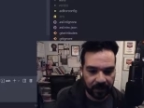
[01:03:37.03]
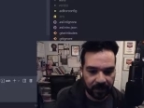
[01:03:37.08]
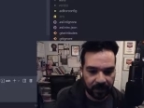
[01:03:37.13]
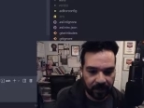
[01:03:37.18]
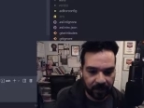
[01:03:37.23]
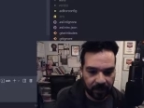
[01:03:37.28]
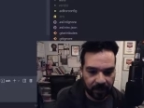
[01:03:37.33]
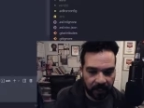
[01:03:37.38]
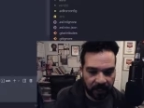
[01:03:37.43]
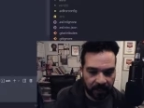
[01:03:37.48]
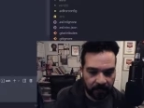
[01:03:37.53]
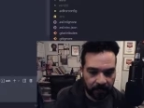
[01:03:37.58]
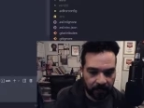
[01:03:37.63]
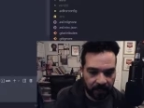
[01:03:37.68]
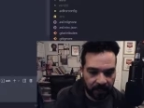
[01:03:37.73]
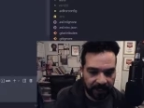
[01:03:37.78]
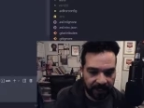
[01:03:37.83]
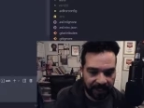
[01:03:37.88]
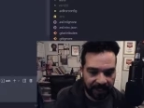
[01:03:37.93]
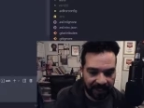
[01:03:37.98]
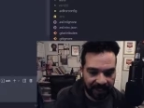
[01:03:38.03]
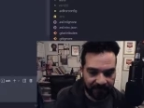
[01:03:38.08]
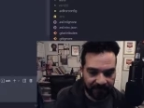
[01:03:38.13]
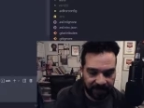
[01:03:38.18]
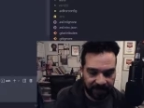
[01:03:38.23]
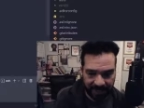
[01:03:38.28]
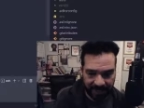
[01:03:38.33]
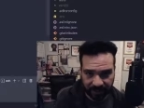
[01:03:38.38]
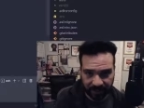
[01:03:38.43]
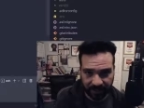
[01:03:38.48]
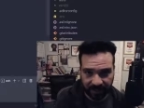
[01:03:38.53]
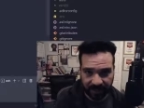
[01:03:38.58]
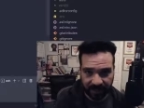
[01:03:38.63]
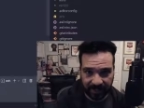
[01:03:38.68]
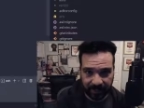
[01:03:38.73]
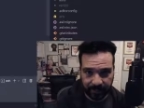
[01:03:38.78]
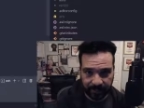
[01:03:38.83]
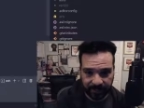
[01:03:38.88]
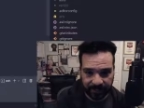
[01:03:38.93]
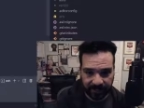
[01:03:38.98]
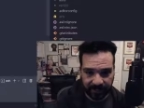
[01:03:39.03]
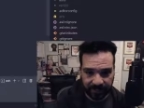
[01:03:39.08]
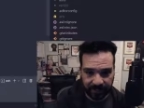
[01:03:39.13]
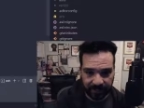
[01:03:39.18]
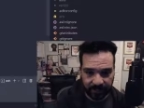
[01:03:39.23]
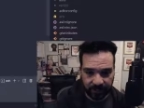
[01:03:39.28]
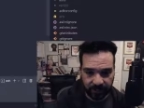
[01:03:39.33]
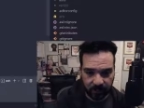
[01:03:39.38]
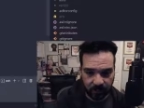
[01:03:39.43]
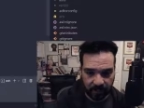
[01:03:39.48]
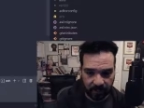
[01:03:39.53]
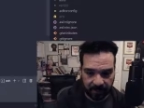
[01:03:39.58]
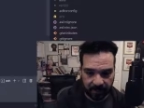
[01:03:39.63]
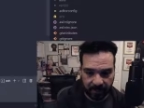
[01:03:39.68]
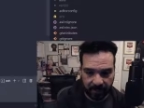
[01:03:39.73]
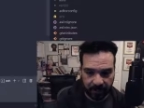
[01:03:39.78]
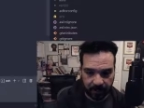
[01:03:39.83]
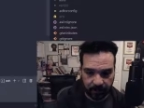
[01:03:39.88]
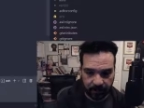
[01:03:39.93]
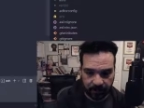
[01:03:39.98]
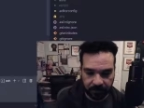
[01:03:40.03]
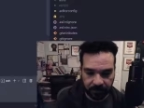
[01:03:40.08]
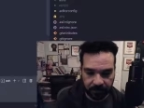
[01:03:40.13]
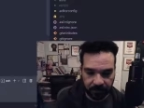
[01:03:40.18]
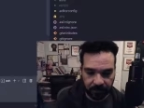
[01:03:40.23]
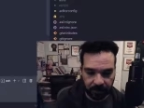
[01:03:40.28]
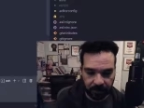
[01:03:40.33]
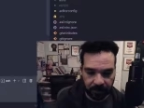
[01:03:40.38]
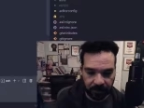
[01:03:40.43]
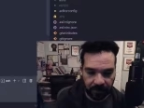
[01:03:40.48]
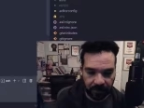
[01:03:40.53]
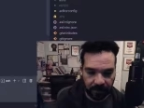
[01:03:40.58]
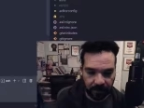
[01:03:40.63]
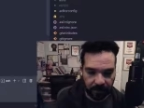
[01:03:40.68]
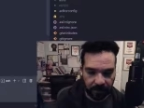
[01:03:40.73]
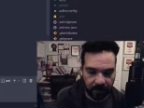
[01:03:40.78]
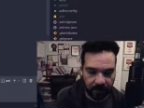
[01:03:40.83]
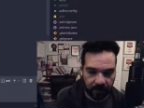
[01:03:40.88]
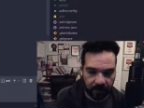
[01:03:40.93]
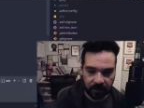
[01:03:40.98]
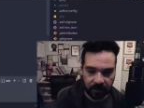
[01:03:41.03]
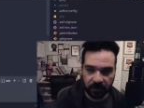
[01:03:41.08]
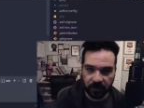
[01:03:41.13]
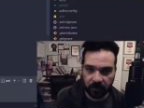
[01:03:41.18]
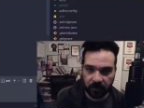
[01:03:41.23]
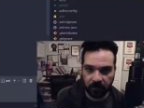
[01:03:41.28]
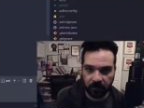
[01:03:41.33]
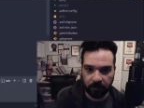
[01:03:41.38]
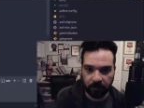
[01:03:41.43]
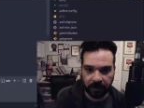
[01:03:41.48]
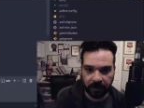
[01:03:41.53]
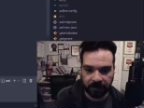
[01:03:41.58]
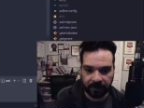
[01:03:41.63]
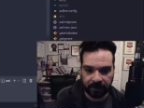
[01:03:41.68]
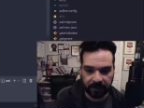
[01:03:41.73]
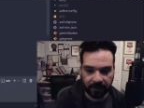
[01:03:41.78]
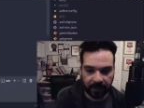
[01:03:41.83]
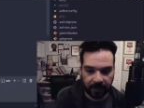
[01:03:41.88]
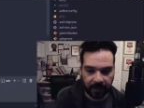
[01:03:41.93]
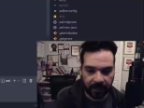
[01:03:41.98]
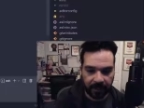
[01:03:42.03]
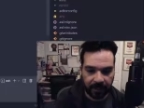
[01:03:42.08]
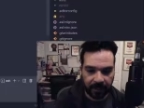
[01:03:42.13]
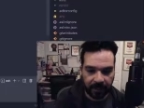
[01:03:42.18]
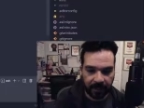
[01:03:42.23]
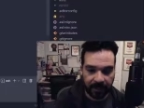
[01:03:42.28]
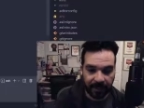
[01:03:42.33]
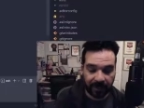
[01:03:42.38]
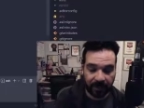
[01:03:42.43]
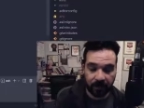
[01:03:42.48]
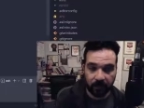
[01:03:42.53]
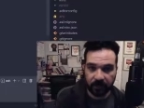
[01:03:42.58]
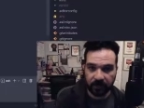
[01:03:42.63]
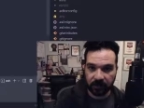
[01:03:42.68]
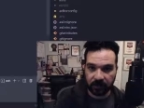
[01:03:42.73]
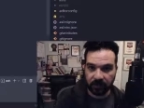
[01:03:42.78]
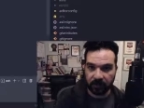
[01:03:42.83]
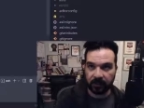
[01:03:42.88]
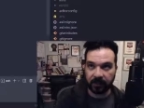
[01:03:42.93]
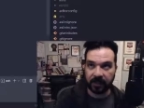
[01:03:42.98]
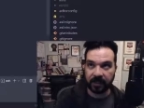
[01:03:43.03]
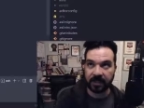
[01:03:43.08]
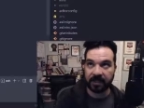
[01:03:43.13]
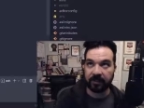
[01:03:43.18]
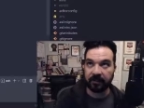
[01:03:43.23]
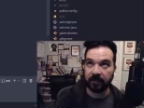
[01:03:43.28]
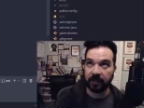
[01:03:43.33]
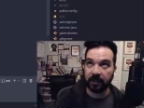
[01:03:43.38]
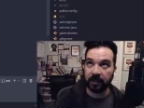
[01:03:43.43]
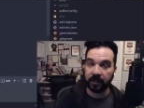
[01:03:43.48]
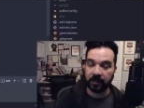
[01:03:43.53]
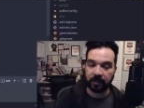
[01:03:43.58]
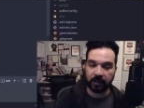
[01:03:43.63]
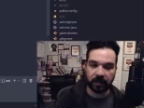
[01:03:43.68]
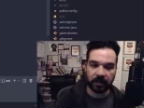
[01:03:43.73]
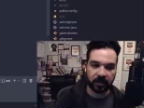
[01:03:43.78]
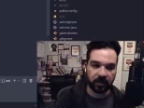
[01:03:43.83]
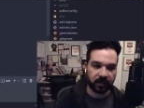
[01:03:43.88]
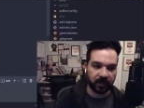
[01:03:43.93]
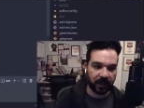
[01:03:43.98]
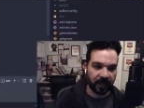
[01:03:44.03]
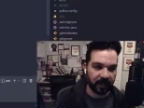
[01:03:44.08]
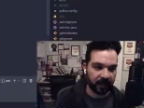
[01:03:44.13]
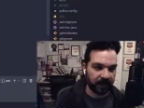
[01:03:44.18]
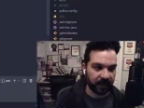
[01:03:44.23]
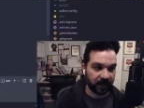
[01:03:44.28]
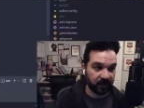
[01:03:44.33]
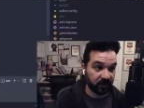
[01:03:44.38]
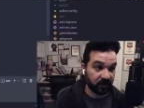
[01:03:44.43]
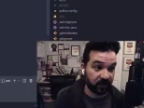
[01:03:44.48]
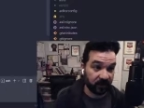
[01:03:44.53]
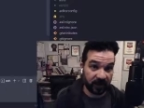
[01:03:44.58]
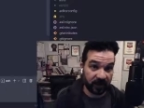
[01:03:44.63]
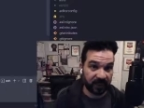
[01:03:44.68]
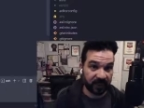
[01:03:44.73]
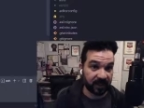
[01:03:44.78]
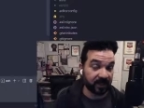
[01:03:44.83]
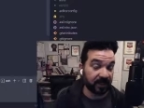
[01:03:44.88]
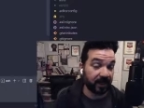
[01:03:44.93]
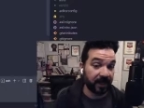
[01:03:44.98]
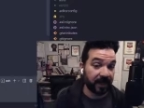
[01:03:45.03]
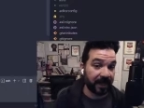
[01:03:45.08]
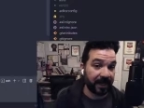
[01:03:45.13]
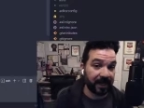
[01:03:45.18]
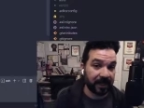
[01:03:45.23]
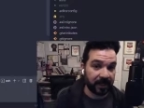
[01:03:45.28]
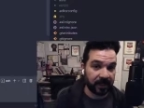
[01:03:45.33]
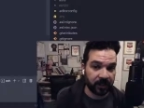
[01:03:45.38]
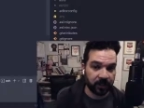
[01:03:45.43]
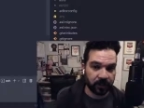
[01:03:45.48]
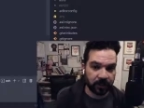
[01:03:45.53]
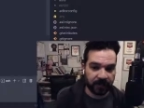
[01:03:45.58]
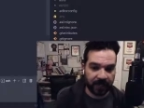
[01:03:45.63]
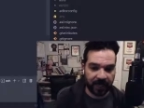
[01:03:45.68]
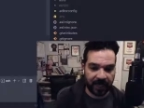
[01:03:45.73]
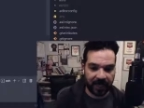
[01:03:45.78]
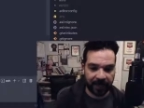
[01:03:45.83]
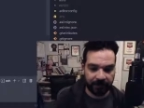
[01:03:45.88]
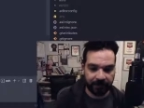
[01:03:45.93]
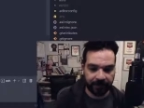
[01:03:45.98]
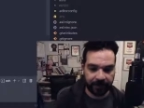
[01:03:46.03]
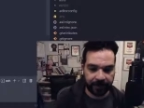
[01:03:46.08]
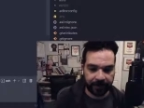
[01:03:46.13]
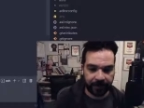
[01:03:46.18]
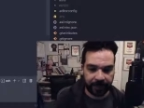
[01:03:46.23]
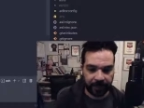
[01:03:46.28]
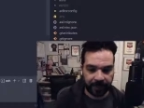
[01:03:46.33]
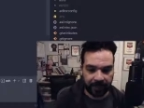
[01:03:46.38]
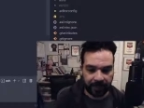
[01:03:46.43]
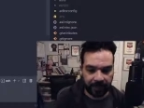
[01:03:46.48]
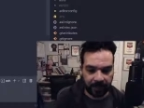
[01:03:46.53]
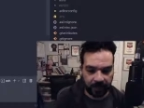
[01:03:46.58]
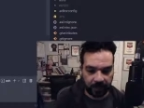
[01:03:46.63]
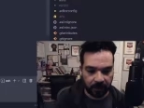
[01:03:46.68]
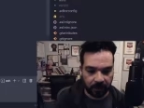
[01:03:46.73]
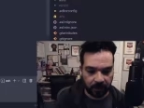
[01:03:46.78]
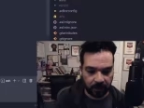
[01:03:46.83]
I can have caching set up if I needed to on my models in certain places. And I can also do things, I feel like, I just feel like it's a lot easier to have like a